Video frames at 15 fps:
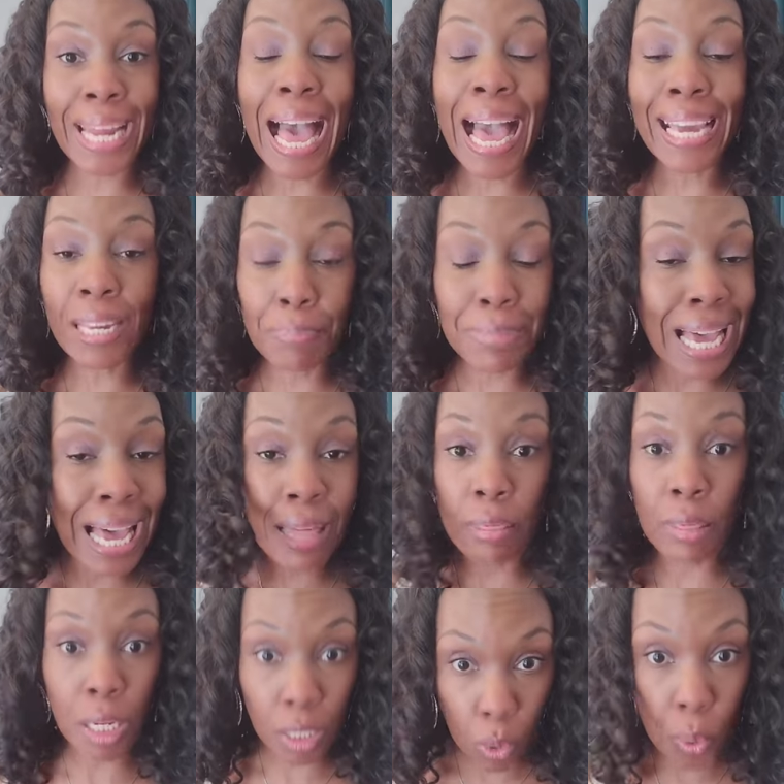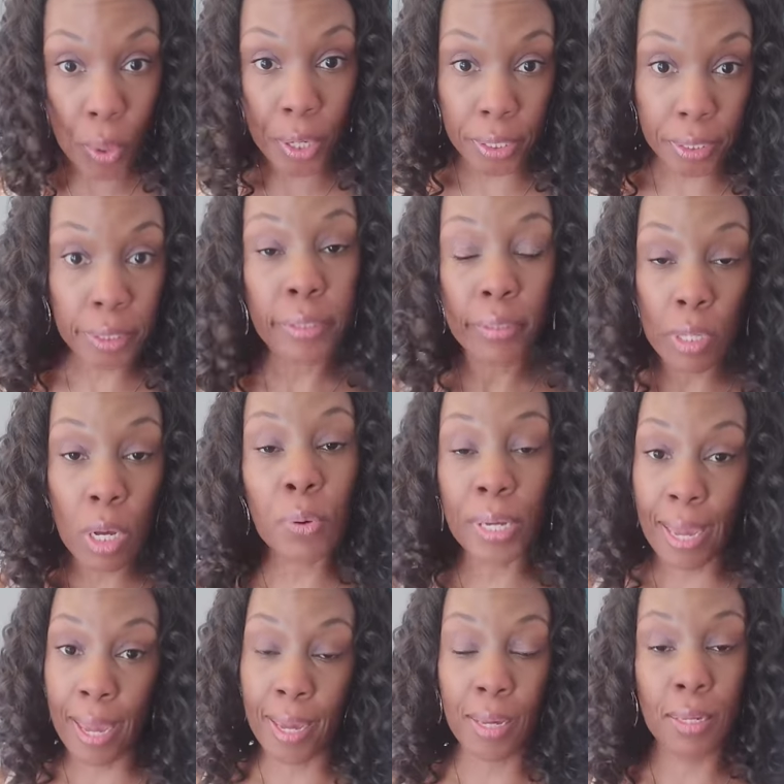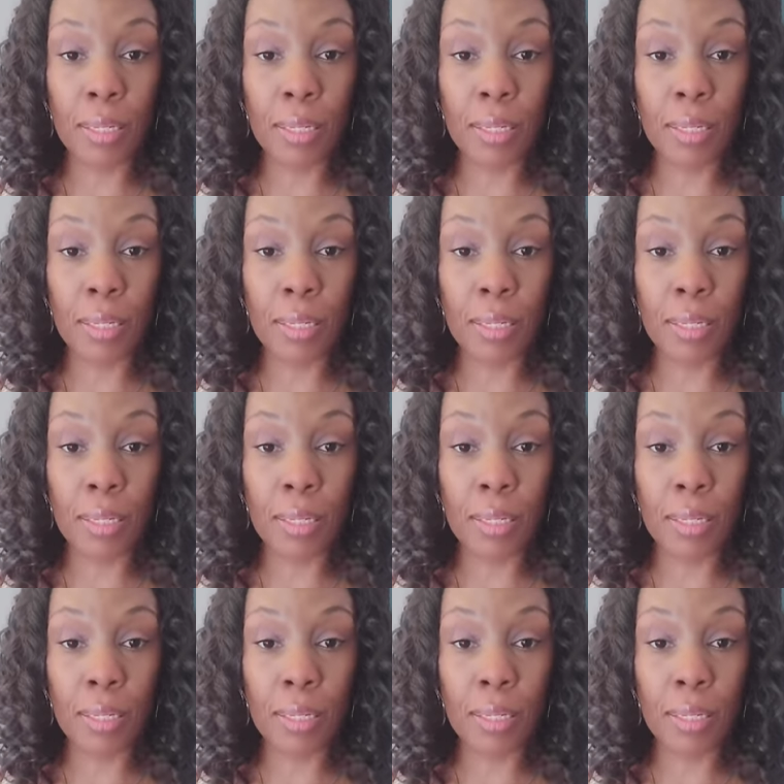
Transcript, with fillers: I am not the Lord. Okay?